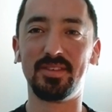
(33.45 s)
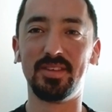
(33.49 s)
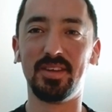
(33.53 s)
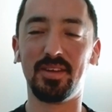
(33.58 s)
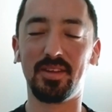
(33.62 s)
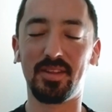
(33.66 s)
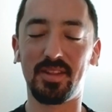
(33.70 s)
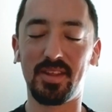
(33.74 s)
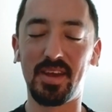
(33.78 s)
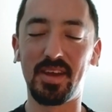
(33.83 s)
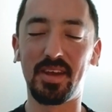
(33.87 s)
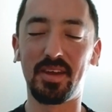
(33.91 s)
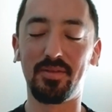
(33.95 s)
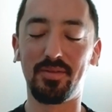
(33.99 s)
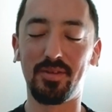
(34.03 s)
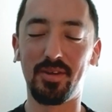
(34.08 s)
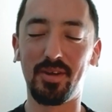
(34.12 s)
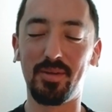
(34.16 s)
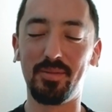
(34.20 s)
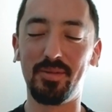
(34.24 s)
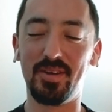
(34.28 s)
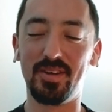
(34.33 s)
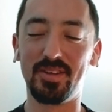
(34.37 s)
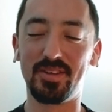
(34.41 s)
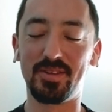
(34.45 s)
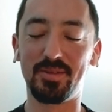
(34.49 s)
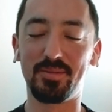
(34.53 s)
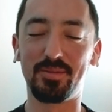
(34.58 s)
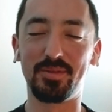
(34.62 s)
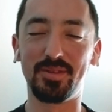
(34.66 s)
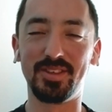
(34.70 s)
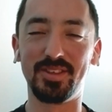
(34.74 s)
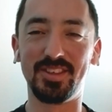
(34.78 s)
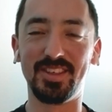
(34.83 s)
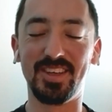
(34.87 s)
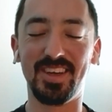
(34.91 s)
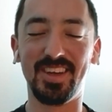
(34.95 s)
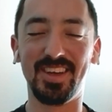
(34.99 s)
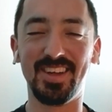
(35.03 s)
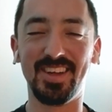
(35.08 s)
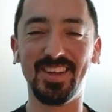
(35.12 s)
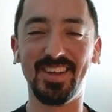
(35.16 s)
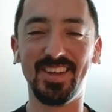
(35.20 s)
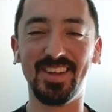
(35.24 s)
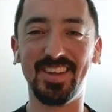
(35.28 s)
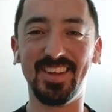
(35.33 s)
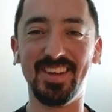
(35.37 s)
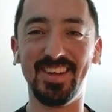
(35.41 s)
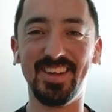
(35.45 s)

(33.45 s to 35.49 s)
So thank you very much. Appreciate it.